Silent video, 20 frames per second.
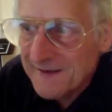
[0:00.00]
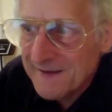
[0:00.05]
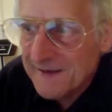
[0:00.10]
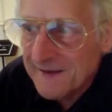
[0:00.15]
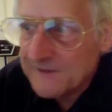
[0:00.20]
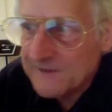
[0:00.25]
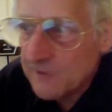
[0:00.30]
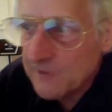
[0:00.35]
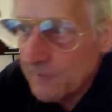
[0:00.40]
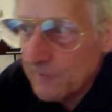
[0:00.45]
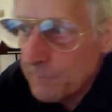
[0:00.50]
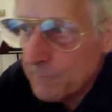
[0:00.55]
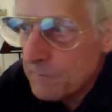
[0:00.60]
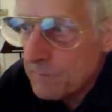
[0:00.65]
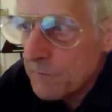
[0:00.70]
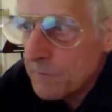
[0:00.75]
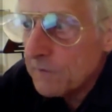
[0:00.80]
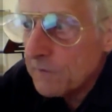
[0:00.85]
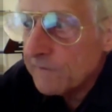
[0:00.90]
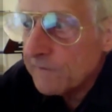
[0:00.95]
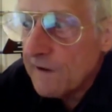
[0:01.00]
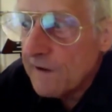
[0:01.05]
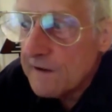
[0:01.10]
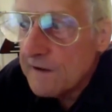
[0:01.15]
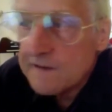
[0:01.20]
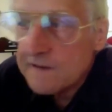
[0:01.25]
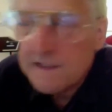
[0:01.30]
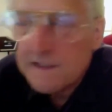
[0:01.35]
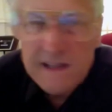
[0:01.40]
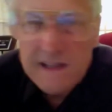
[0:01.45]
It told the computer
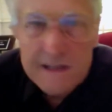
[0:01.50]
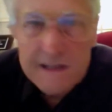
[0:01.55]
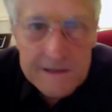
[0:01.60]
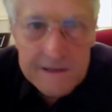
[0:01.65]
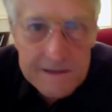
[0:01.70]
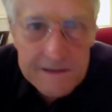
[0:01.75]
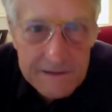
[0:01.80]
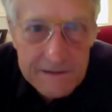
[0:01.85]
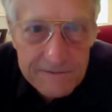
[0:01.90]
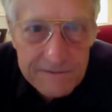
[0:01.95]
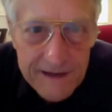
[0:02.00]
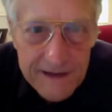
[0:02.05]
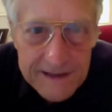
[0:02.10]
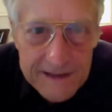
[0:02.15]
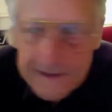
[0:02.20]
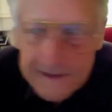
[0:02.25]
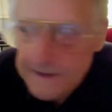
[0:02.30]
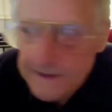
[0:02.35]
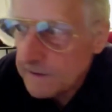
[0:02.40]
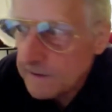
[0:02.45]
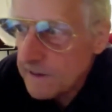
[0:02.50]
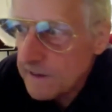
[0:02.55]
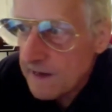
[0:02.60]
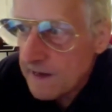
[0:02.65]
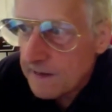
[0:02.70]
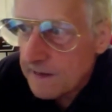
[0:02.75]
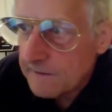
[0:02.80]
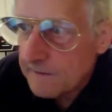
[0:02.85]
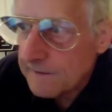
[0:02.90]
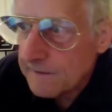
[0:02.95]
scientists and the internet faddists
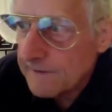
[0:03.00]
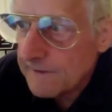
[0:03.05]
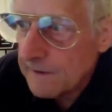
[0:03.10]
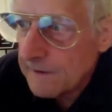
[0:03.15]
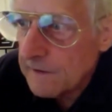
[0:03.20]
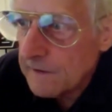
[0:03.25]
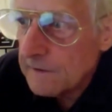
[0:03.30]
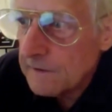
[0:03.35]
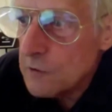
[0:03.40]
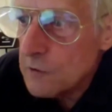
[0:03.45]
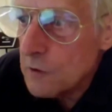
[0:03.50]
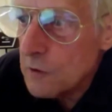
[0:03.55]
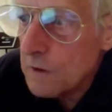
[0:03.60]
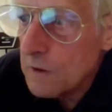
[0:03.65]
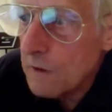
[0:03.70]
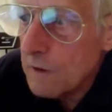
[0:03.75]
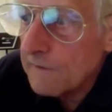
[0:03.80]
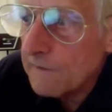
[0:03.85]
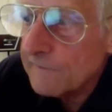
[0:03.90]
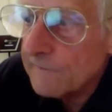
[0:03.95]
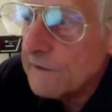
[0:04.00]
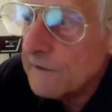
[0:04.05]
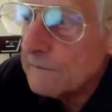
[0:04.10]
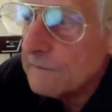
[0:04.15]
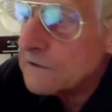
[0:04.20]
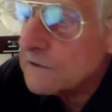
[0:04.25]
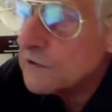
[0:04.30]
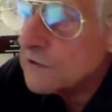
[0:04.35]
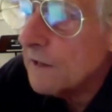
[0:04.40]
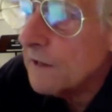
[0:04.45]
alike that they could ignore our
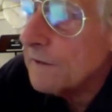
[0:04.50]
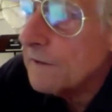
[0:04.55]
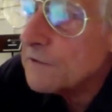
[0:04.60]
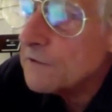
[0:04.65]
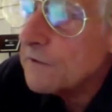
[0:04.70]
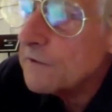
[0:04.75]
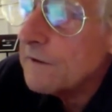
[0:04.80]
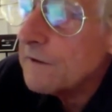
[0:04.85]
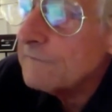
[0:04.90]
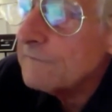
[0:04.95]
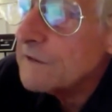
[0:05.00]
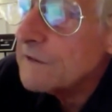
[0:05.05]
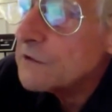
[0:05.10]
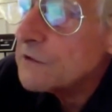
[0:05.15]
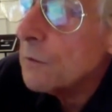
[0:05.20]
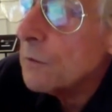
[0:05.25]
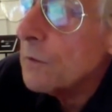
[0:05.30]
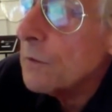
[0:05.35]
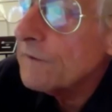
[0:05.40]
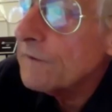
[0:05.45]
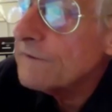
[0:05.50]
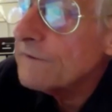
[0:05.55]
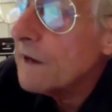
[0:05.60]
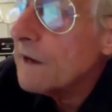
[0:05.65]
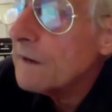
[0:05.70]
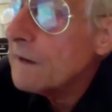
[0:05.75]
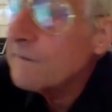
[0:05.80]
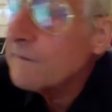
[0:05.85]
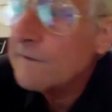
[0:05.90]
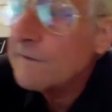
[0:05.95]
eccentric challenge to the conventional world of
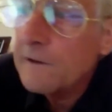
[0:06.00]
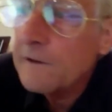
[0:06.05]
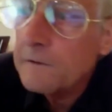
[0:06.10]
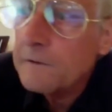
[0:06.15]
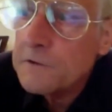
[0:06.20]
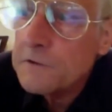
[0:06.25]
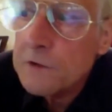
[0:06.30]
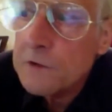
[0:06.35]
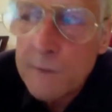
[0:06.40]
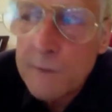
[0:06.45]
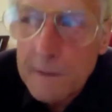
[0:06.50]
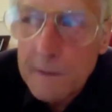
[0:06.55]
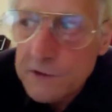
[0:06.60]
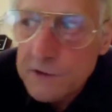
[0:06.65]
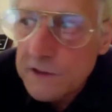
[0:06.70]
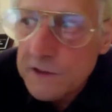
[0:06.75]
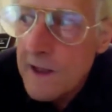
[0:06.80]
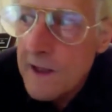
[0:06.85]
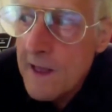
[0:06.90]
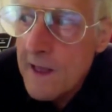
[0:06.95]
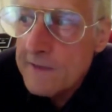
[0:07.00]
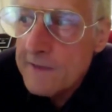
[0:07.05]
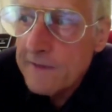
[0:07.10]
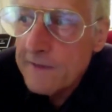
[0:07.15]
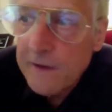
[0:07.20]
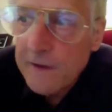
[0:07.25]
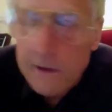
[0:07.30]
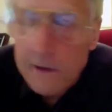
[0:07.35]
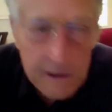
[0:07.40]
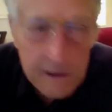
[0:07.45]
documents and literature and publishing,
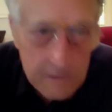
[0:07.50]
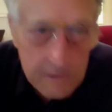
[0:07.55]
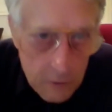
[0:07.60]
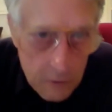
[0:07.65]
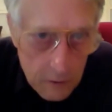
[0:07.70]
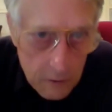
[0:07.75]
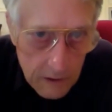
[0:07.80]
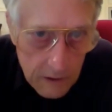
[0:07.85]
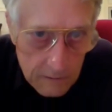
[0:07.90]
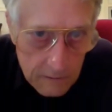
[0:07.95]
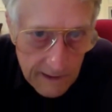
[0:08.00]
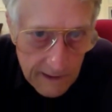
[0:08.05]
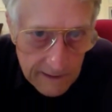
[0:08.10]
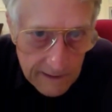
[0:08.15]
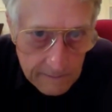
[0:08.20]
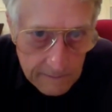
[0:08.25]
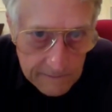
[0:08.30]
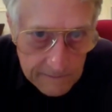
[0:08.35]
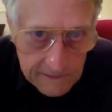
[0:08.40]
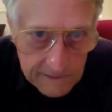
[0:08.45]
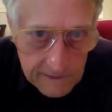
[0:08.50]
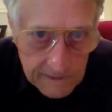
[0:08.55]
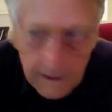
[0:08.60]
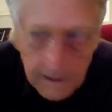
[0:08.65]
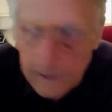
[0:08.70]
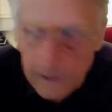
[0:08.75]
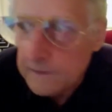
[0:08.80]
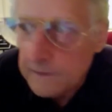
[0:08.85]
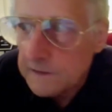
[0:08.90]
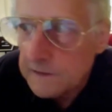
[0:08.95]
that they could ignore our radical
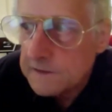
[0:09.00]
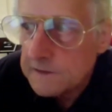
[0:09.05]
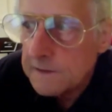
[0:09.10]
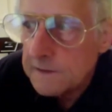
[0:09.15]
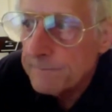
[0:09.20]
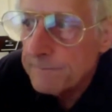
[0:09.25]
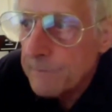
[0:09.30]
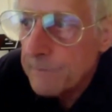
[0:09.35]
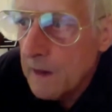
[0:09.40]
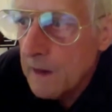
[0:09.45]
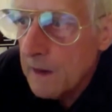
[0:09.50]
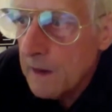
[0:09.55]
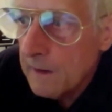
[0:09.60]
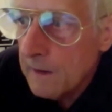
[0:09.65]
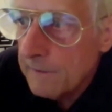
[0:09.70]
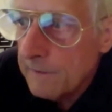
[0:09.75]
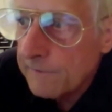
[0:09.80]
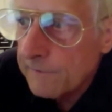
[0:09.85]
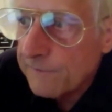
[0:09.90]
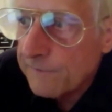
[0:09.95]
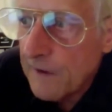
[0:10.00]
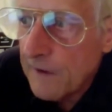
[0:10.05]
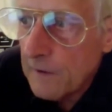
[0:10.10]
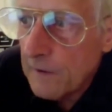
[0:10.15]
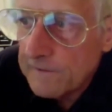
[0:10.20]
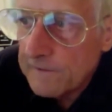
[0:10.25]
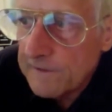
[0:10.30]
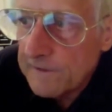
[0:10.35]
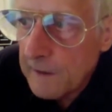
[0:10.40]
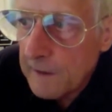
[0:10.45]
technicalities. This
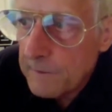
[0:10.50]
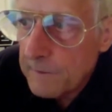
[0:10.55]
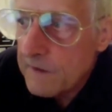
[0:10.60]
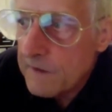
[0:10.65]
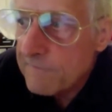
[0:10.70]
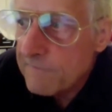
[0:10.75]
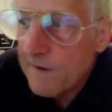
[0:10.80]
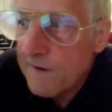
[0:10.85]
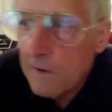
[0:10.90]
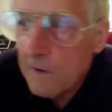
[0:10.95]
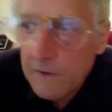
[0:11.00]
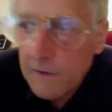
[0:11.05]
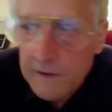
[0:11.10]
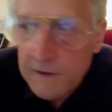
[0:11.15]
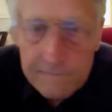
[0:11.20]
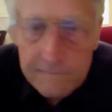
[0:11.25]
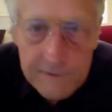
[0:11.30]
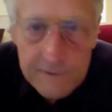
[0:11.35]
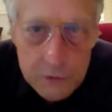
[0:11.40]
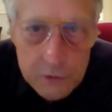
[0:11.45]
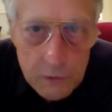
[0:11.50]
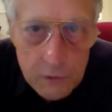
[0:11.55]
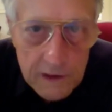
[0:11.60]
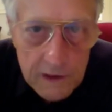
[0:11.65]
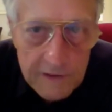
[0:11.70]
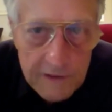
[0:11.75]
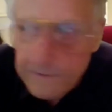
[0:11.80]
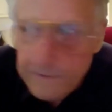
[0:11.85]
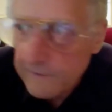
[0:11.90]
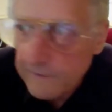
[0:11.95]
foul attack by a foul individual
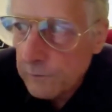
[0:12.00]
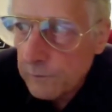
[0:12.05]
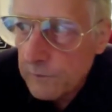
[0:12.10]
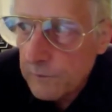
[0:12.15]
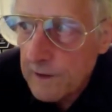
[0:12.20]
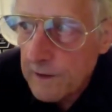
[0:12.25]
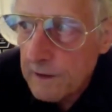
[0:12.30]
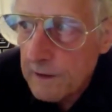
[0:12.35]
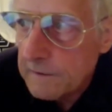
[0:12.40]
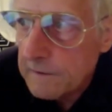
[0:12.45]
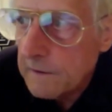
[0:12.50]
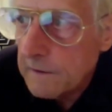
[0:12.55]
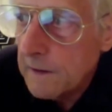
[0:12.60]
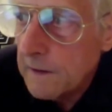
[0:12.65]
left us without